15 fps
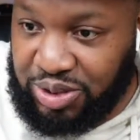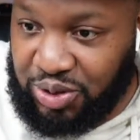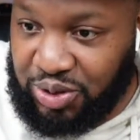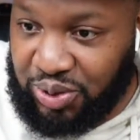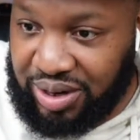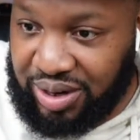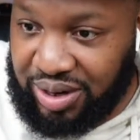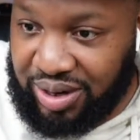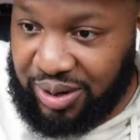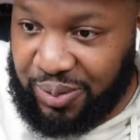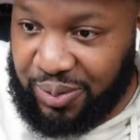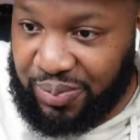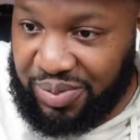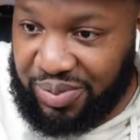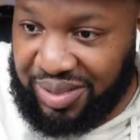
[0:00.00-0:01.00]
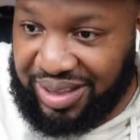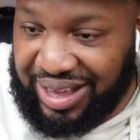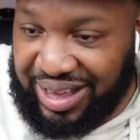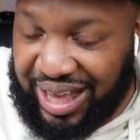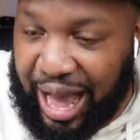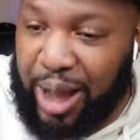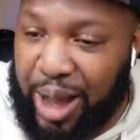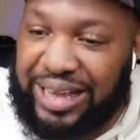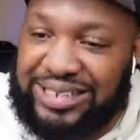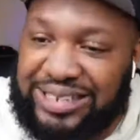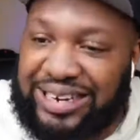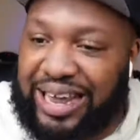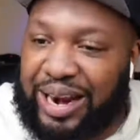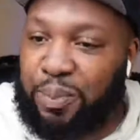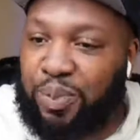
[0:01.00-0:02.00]
it's
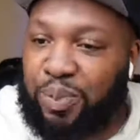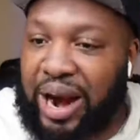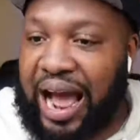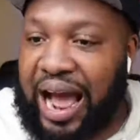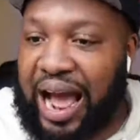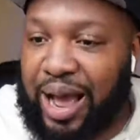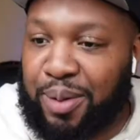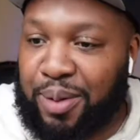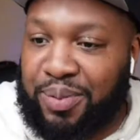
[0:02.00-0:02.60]
not a bribe.